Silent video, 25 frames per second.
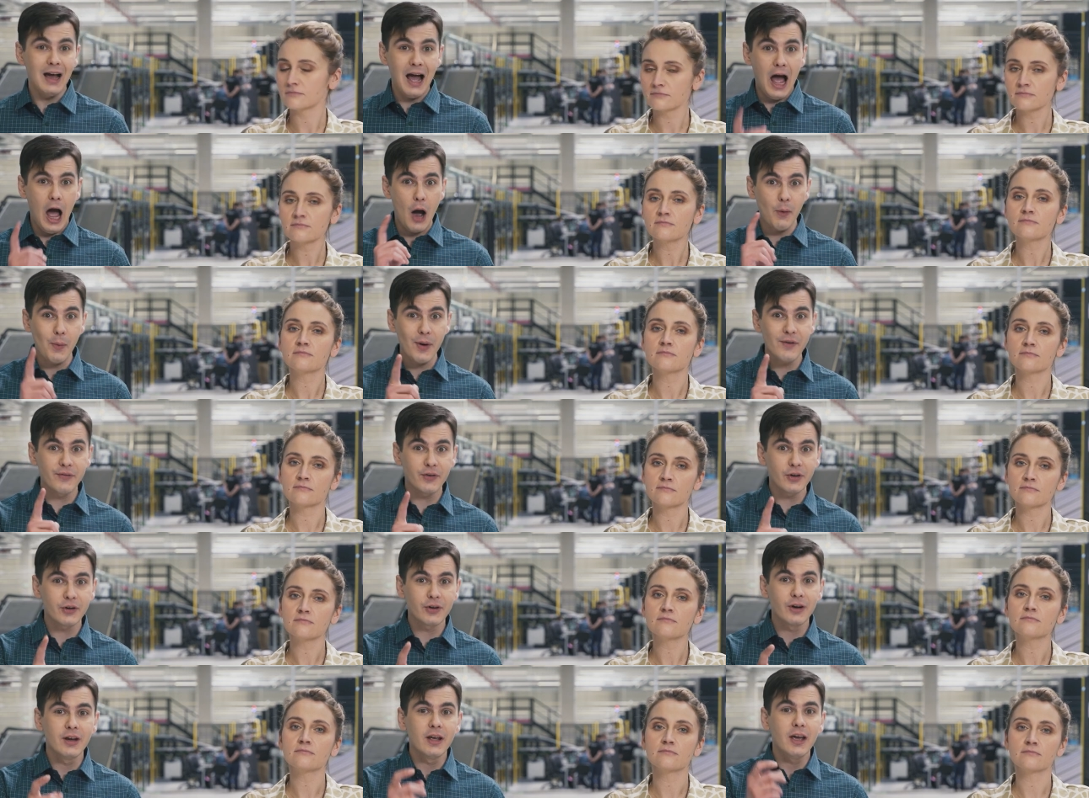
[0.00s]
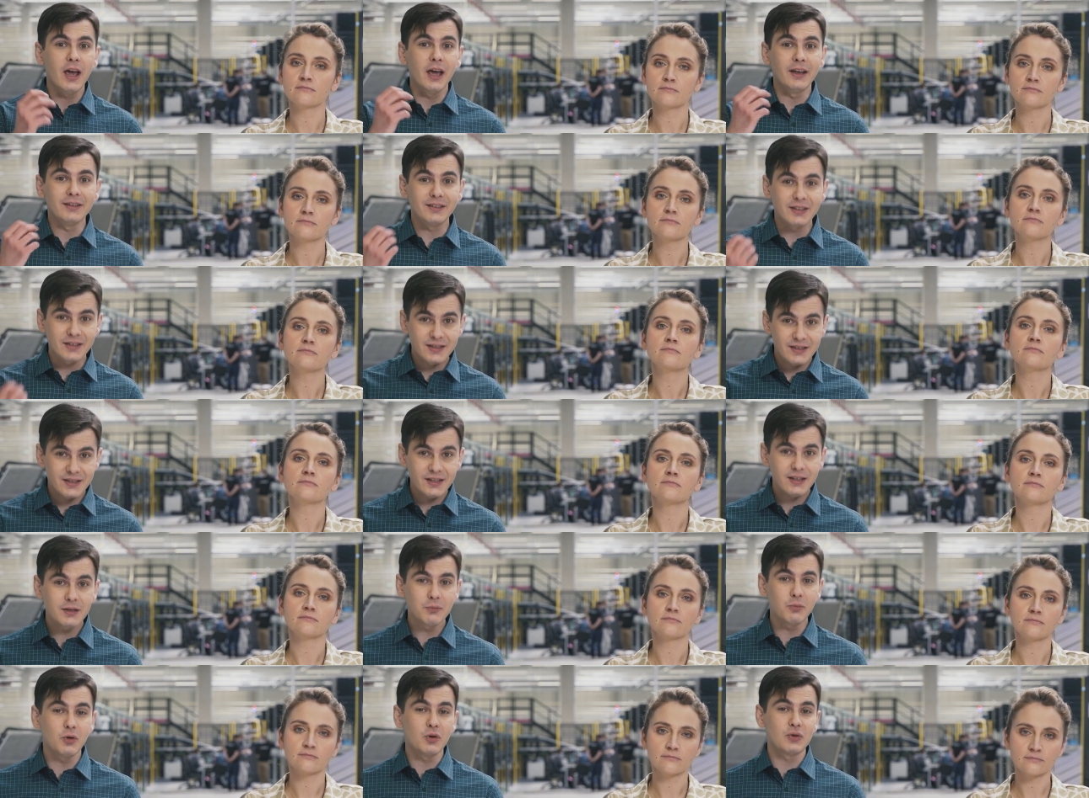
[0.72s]
Speaker 1: However, it is
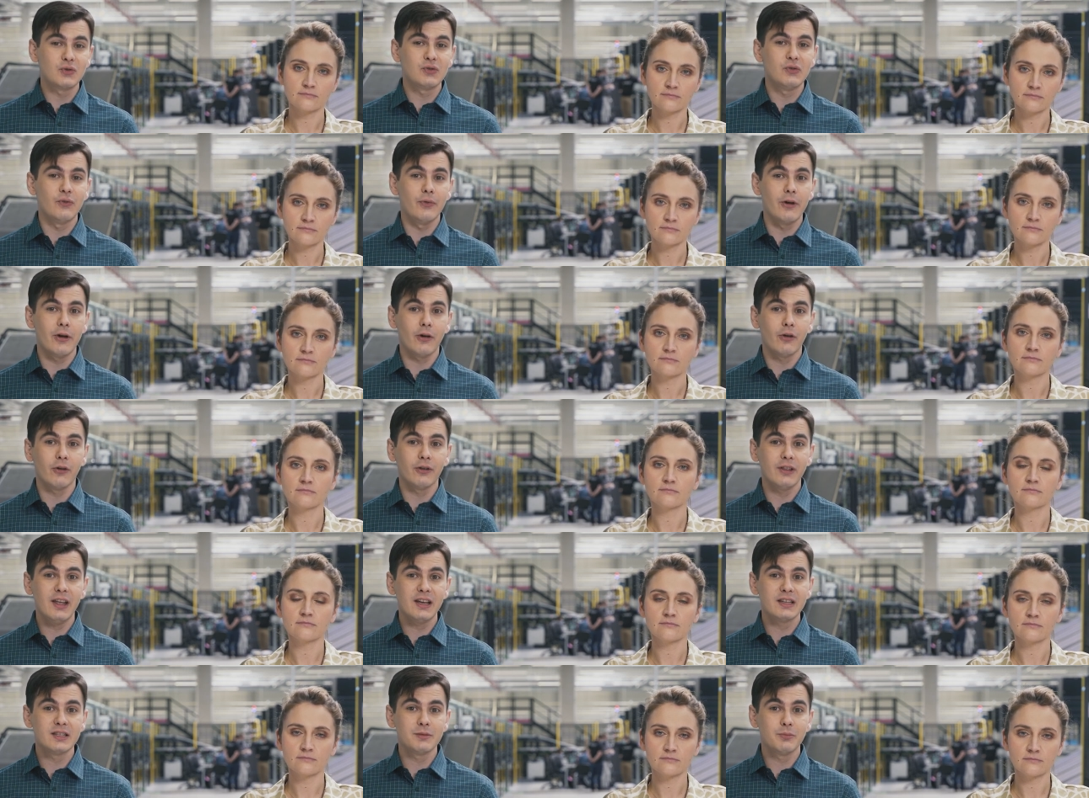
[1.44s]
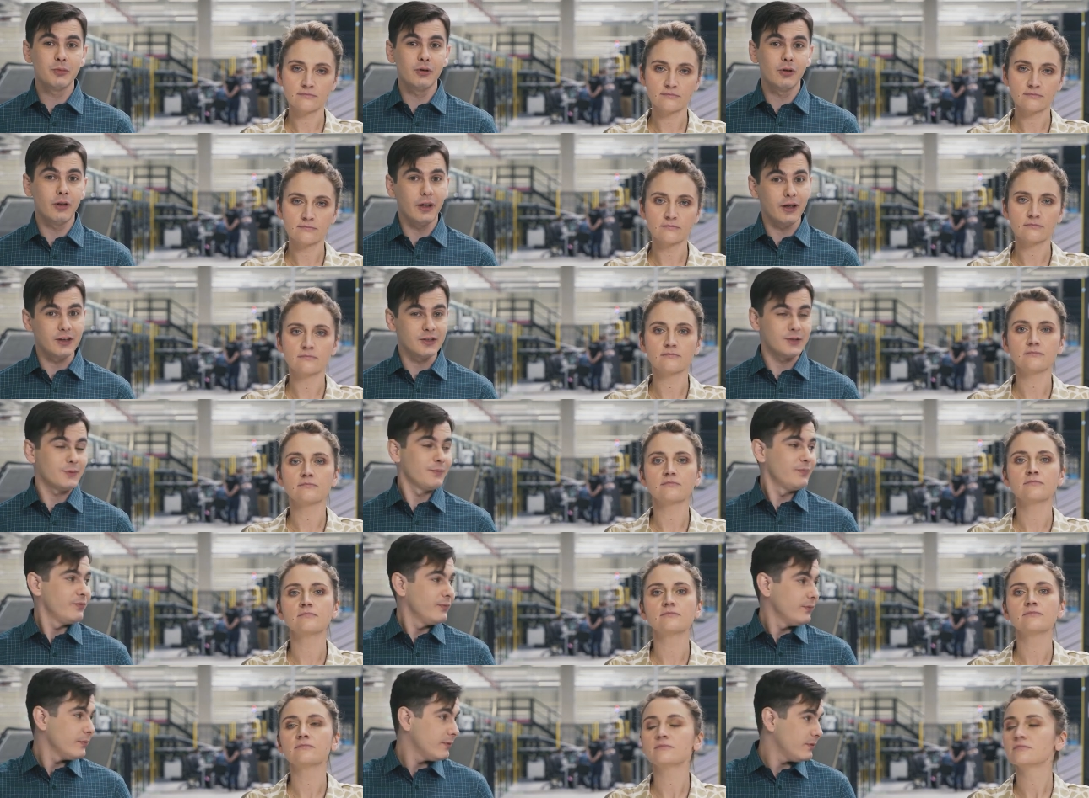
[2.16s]
still mostly recognizable as
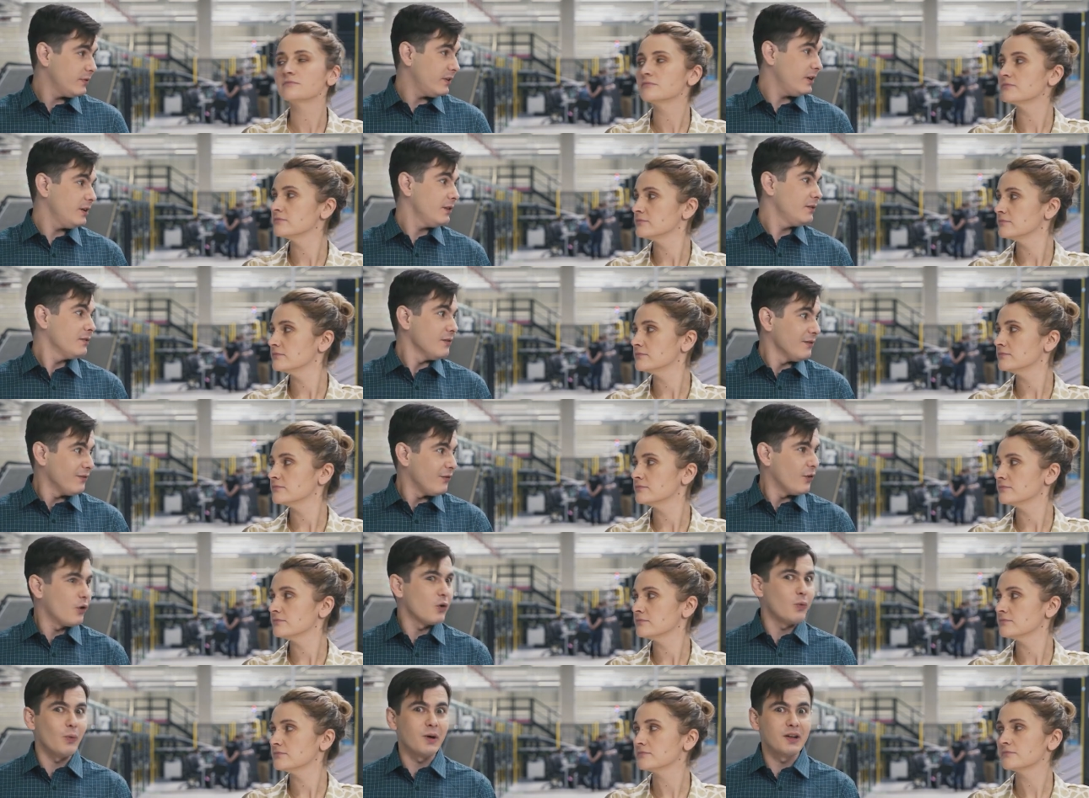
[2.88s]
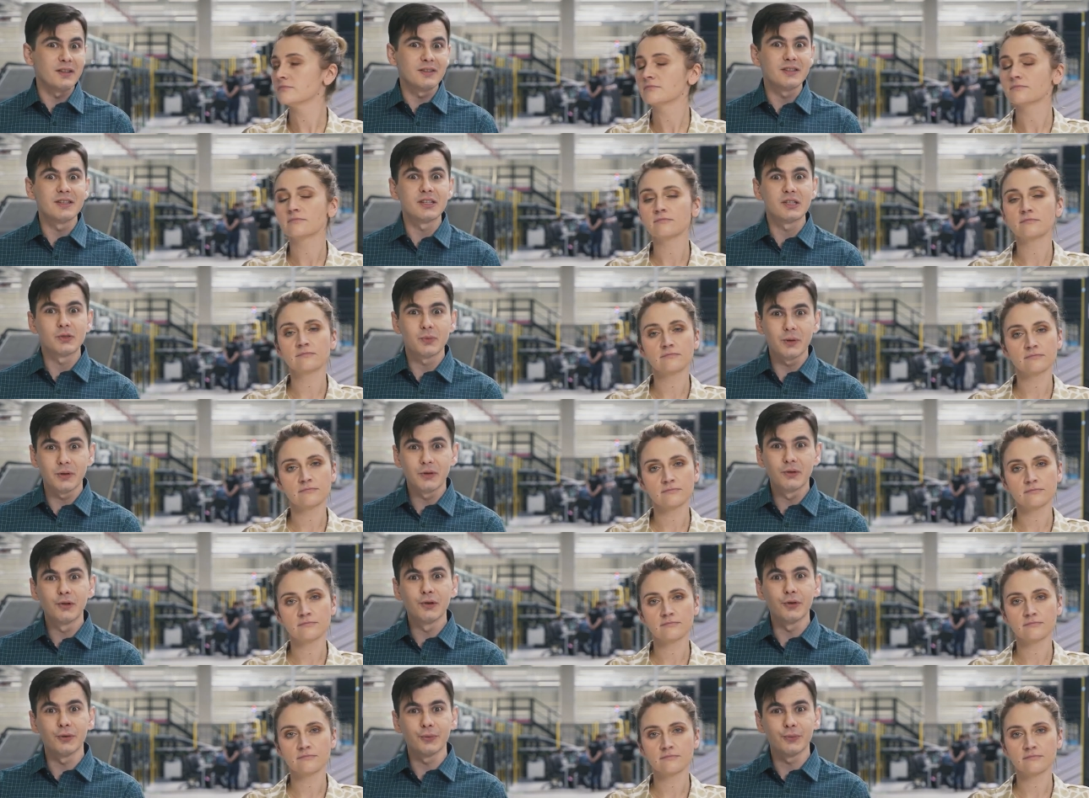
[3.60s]
DIN
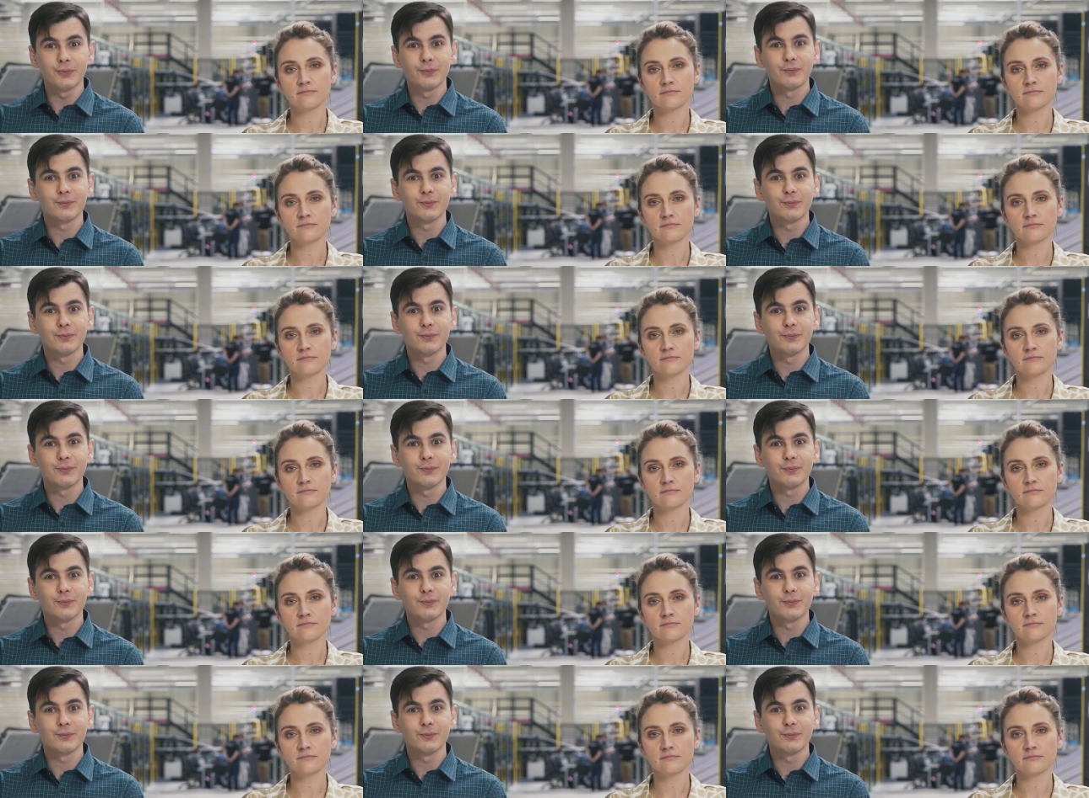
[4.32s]
41612.